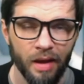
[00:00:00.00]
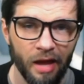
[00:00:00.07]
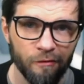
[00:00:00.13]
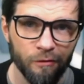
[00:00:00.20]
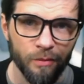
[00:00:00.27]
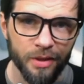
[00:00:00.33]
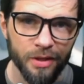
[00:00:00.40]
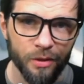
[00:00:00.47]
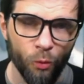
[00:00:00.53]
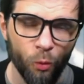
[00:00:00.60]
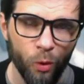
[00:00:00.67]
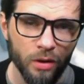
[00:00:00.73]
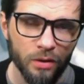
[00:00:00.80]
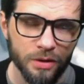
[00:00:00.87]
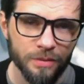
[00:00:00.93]
everybody,
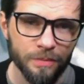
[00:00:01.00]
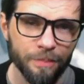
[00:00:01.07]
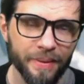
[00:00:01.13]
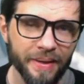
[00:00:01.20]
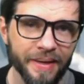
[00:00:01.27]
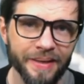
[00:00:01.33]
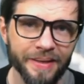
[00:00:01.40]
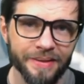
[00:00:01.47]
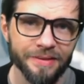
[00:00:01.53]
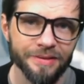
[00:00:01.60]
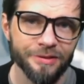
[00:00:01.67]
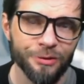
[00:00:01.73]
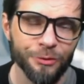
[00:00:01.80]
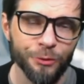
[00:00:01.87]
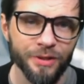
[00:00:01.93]
welcome back.
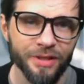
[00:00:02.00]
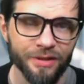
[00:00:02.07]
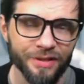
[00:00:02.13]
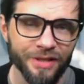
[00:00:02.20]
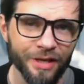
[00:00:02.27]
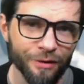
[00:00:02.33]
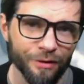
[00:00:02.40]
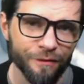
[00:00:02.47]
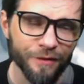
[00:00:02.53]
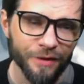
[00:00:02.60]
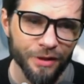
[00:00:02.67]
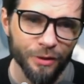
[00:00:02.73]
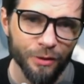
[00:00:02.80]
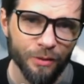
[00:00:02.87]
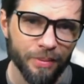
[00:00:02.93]
Doing another
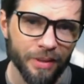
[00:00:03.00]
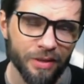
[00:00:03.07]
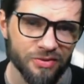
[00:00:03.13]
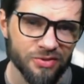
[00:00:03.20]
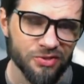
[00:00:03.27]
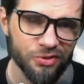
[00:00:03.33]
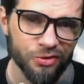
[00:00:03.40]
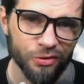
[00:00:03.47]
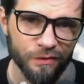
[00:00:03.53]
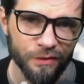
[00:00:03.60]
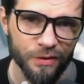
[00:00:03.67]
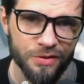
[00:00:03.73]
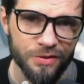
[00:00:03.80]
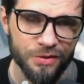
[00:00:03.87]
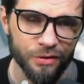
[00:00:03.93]
video about
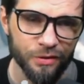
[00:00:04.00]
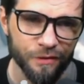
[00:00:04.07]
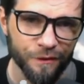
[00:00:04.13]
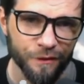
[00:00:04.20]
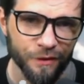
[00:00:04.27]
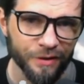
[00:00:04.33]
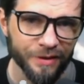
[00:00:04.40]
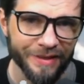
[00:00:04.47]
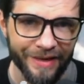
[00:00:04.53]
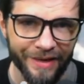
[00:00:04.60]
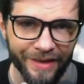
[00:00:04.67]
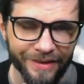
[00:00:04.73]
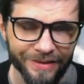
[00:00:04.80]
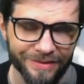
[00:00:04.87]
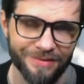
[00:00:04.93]
Silver Surfer
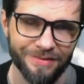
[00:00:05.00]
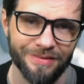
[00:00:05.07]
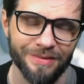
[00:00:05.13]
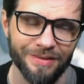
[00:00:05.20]
Gates.